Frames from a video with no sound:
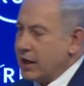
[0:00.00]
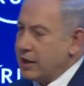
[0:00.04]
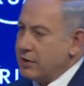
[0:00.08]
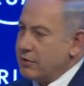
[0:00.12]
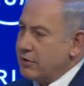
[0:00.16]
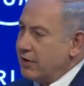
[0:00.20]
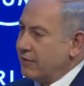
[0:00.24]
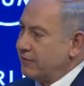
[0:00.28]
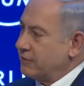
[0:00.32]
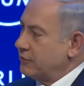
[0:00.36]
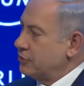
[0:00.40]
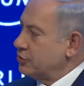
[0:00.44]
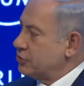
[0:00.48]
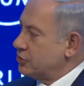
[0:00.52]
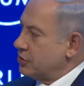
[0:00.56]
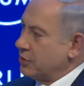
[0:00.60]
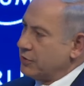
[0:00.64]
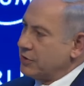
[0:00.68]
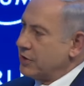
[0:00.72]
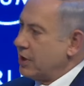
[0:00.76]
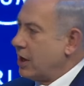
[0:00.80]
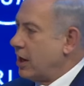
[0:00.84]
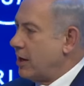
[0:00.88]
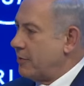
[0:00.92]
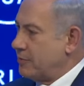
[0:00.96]
And you have to
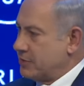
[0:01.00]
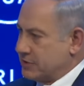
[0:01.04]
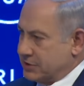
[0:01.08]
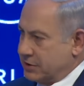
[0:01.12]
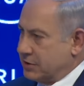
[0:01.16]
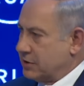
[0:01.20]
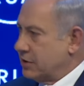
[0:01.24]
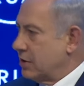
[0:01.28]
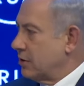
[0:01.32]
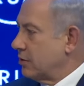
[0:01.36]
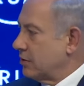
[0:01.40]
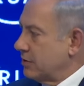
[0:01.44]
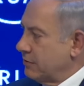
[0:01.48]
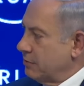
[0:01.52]
show the opposite. No,